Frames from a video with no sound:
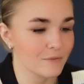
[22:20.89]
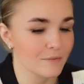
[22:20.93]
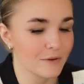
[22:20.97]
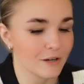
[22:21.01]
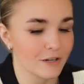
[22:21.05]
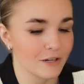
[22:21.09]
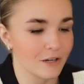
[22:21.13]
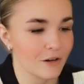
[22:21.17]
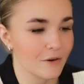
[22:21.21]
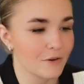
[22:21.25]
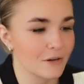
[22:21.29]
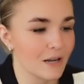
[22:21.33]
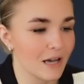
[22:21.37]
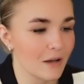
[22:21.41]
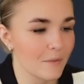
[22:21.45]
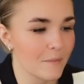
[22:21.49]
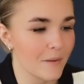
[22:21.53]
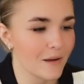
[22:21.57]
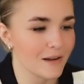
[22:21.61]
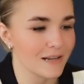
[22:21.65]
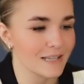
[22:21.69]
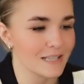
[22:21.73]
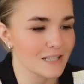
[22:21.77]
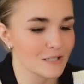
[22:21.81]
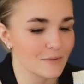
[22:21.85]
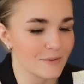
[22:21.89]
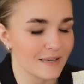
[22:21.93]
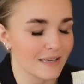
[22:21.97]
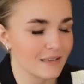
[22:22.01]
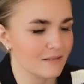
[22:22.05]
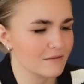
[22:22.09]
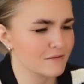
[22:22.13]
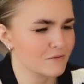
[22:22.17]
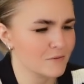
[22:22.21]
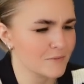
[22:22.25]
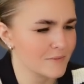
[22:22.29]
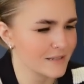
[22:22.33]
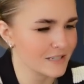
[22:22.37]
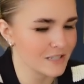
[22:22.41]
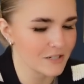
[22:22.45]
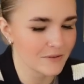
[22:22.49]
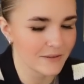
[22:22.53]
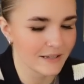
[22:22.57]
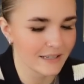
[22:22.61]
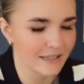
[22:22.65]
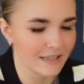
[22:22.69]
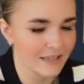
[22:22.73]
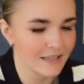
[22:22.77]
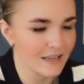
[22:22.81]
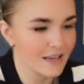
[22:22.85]
we're going to go on like a Butlins
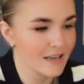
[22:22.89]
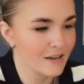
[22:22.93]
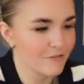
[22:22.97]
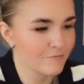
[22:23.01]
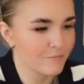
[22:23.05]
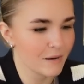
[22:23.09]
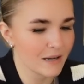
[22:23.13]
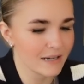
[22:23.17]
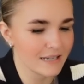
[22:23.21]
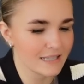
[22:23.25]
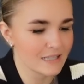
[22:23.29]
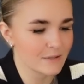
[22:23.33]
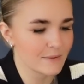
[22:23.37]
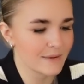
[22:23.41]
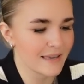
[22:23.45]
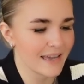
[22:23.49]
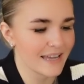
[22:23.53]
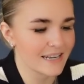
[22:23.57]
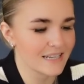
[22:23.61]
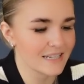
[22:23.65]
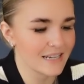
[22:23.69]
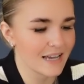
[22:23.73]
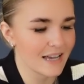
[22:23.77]
weekender,